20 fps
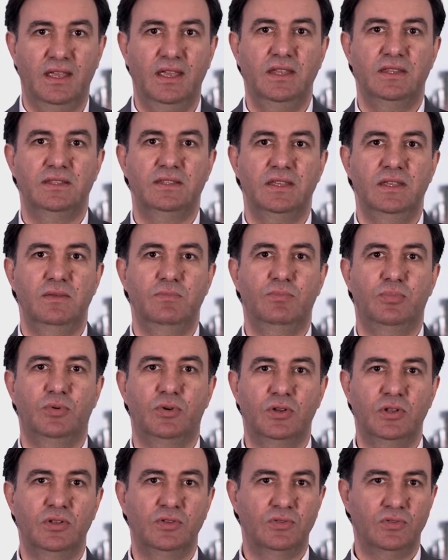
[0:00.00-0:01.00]
It's
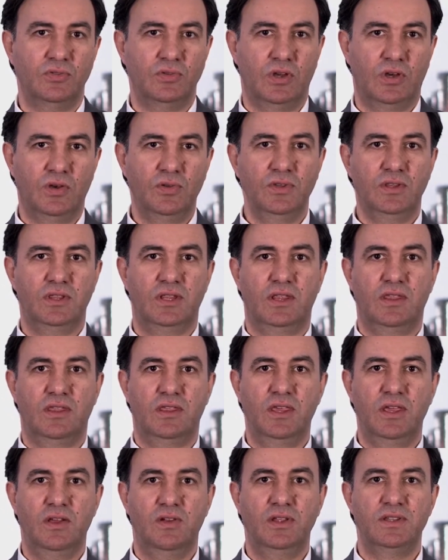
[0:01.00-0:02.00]
important to note that
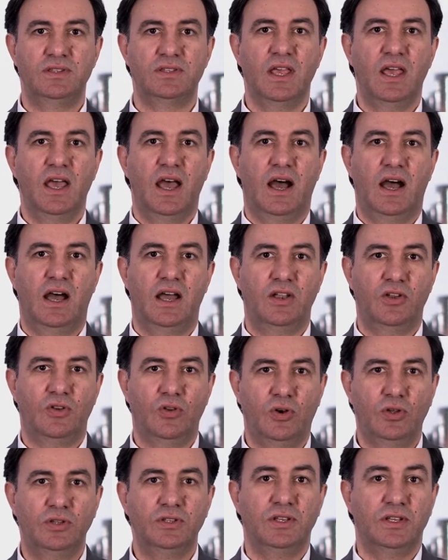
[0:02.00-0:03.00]
theories are
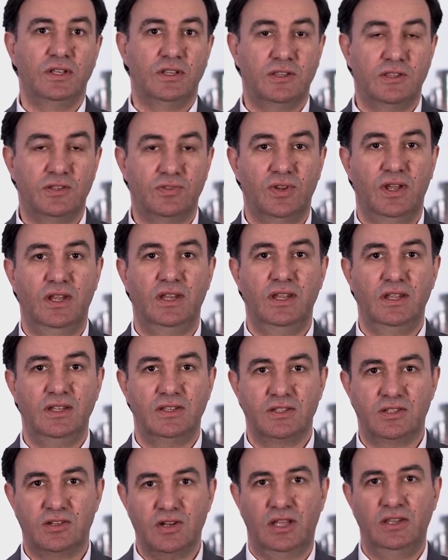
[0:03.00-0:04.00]
not trading
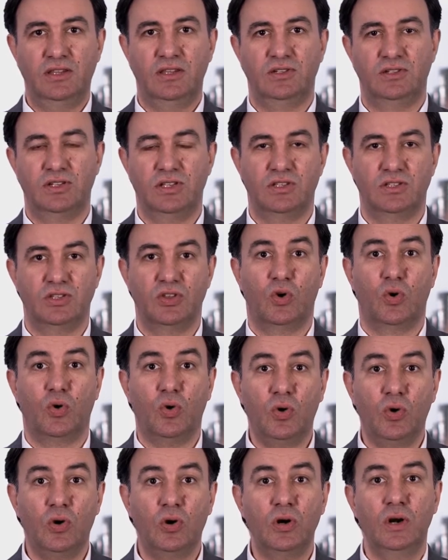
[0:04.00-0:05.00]
strategies
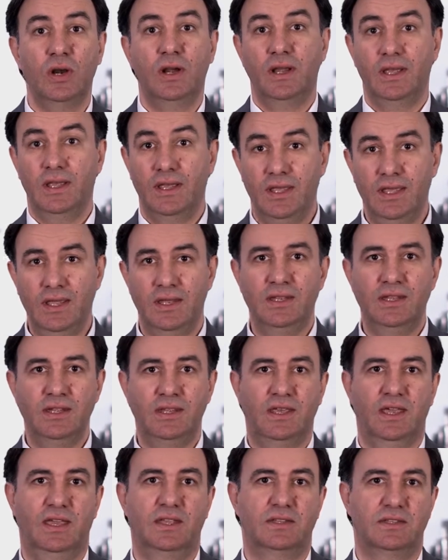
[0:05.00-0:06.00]
or
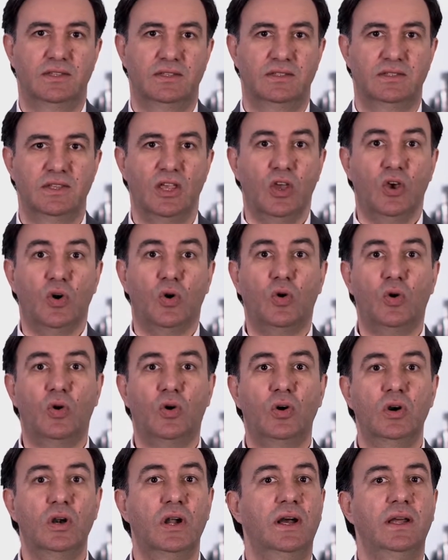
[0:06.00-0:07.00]
indicators
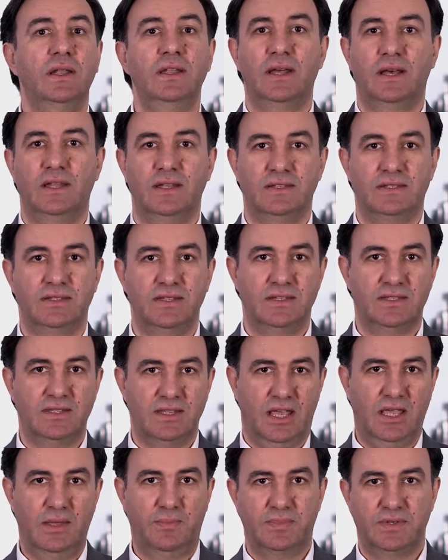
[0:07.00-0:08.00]
or analysis
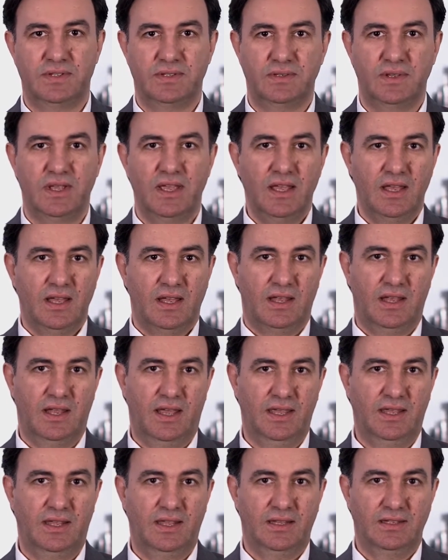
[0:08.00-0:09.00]
types,
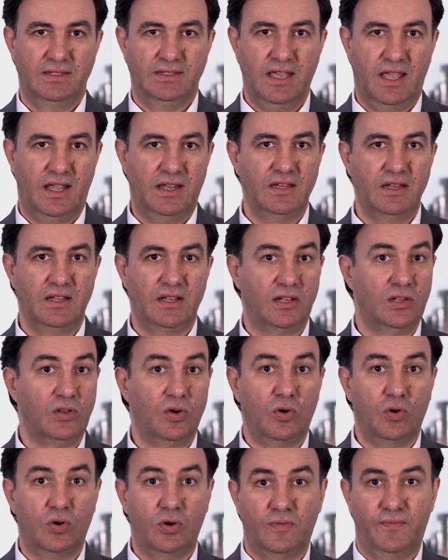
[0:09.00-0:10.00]
like technical
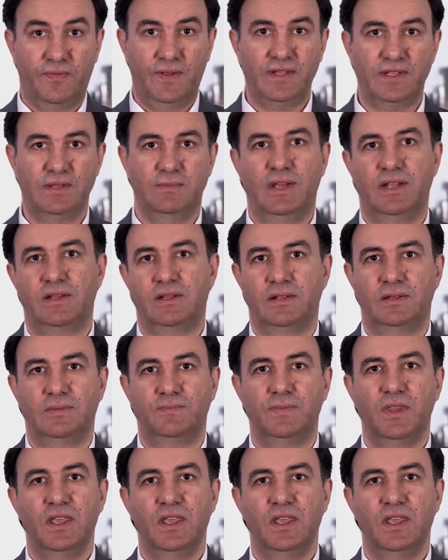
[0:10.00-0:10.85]
or fundamental.